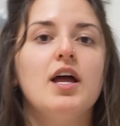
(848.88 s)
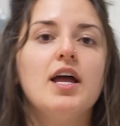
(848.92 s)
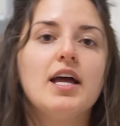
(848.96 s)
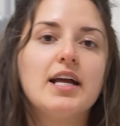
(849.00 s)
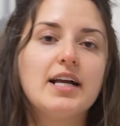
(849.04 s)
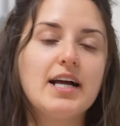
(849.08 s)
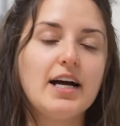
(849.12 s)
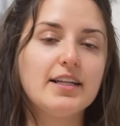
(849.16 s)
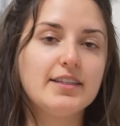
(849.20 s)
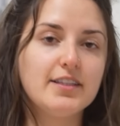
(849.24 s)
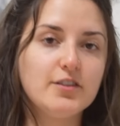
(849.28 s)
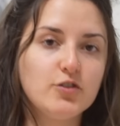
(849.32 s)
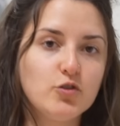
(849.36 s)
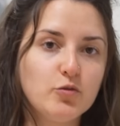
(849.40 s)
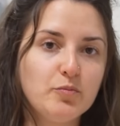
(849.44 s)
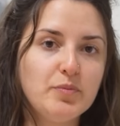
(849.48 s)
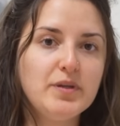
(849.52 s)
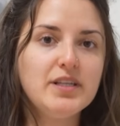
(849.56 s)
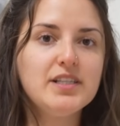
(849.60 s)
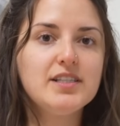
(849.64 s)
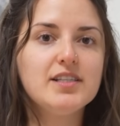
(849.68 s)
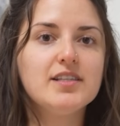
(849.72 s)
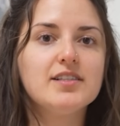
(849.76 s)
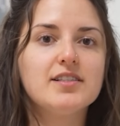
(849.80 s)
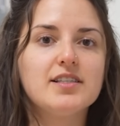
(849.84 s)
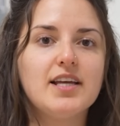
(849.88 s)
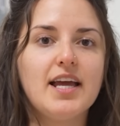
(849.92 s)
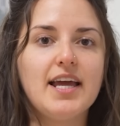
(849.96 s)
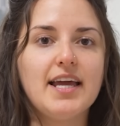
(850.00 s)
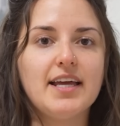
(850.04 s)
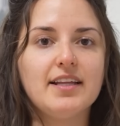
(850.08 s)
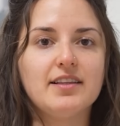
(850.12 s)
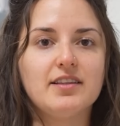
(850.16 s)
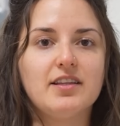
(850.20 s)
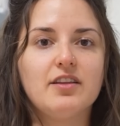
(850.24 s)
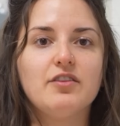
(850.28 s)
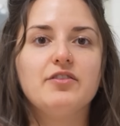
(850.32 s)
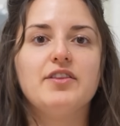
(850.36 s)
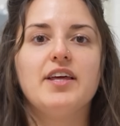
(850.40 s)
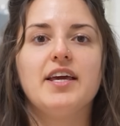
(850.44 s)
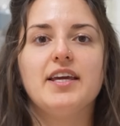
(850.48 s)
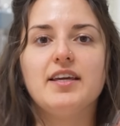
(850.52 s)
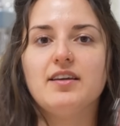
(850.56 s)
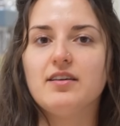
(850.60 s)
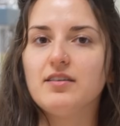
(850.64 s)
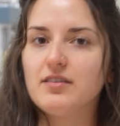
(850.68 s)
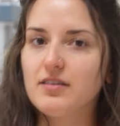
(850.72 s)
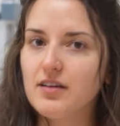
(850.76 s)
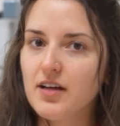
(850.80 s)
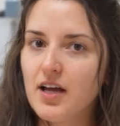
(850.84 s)
cut into pieces, and they
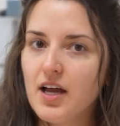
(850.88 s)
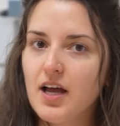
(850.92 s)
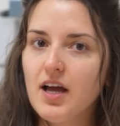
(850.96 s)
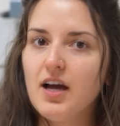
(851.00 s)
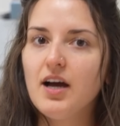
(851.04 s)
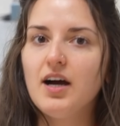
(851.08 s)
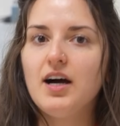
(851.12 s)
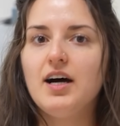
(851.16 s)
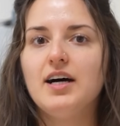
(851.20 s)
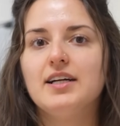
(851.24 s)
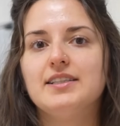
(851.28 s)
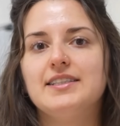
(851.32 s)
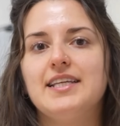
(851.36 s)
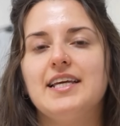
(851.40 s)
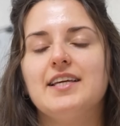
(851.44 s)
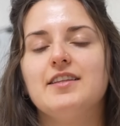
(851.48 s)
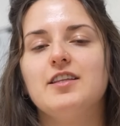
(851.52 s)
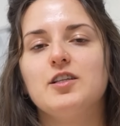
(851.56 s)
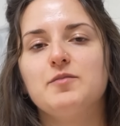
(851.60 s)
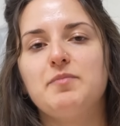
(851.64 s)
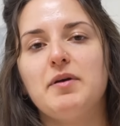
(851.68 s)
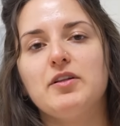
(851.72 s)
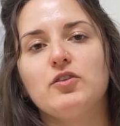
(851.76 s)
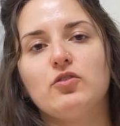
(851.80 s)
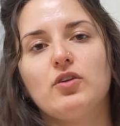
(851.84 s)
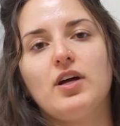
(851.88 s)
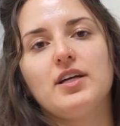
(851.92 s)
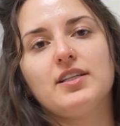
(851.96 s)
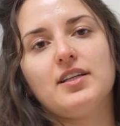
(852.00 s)
take this bentonite